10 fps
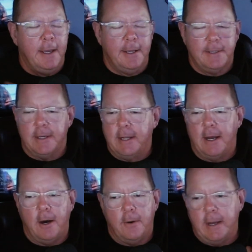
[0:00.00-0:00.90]
So it
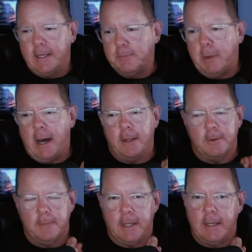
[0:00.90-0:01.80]
always
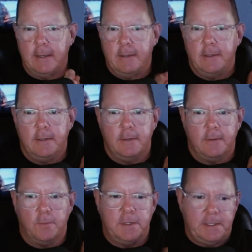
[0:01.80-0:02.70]
bothered me
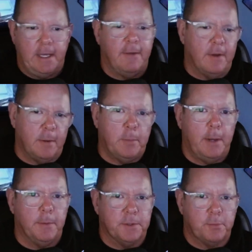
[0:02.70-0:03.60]
receiving
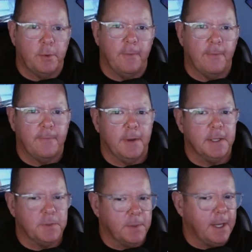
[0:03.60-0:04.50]
people's proof of
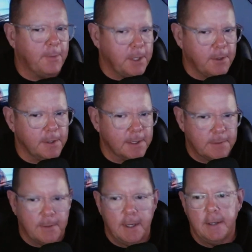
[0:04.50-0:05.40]
funds when they would do it
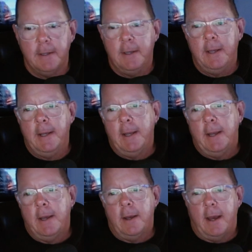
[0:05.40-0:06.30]
this way.
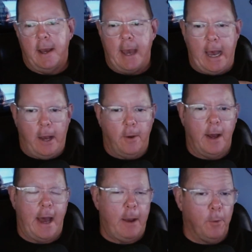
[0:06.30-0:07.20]
How
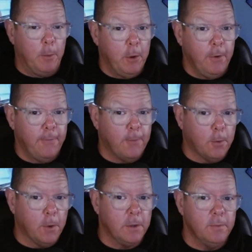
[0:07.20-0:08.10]
I will move
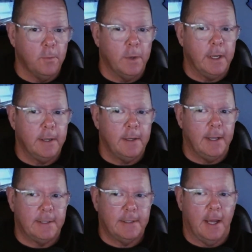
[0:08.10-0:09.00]
forward when
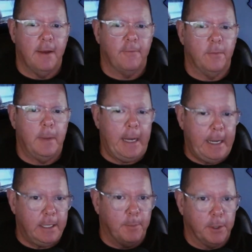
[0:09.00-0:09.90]
it's time for me
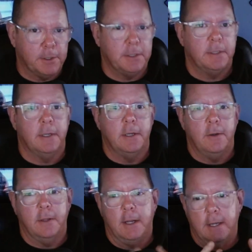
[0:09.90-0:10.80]
to purchase a
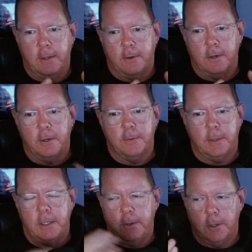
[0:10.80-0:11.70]
new
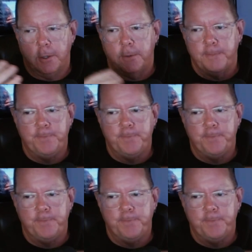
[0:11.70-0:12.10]
home,